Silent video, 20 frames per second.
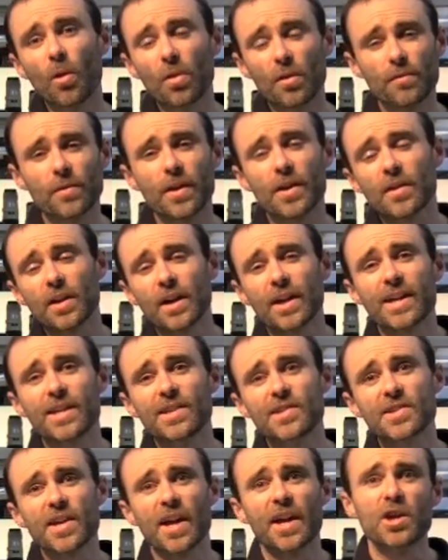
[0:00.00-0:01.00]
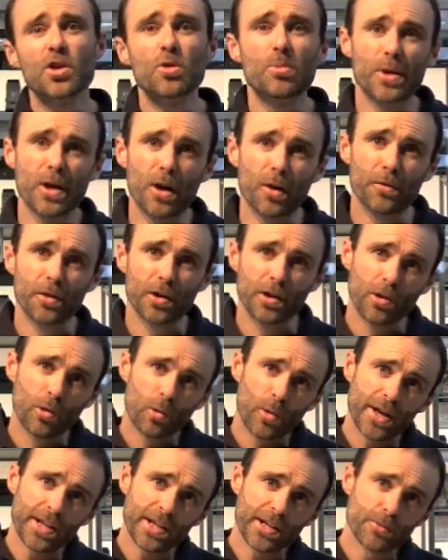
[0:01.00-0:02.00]
on the front of the lens and you'll be able to
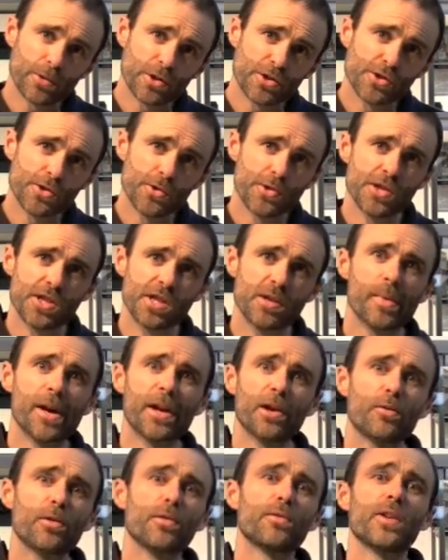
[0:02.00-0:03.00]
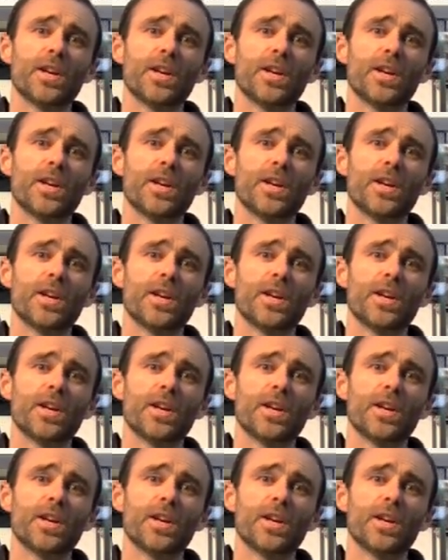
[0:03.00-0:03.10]
greatly reduce the amount of